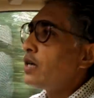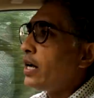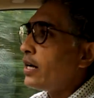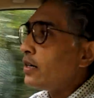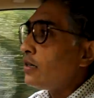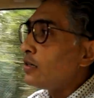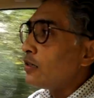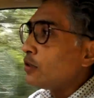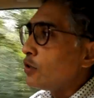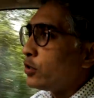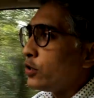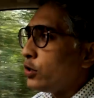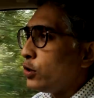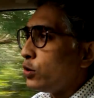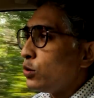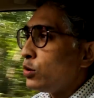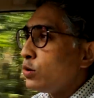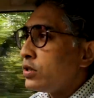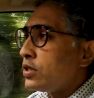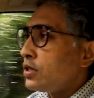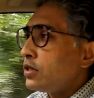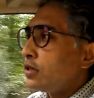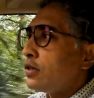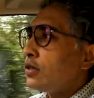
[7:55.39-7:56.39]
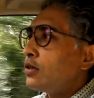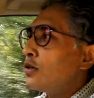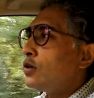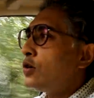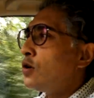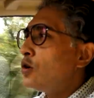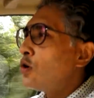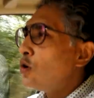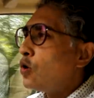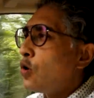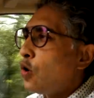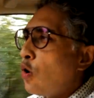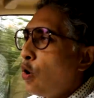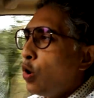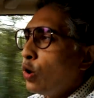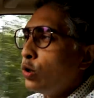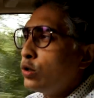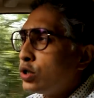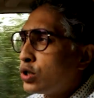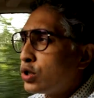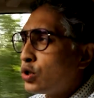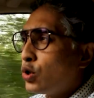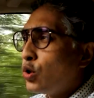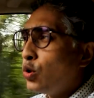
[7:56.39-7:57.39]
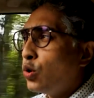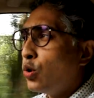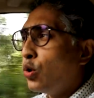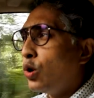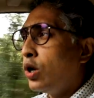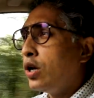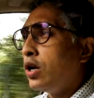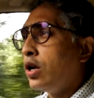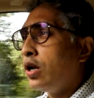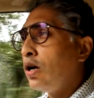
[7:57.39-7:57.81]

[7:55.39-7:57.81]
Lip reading: I don't know, use a old school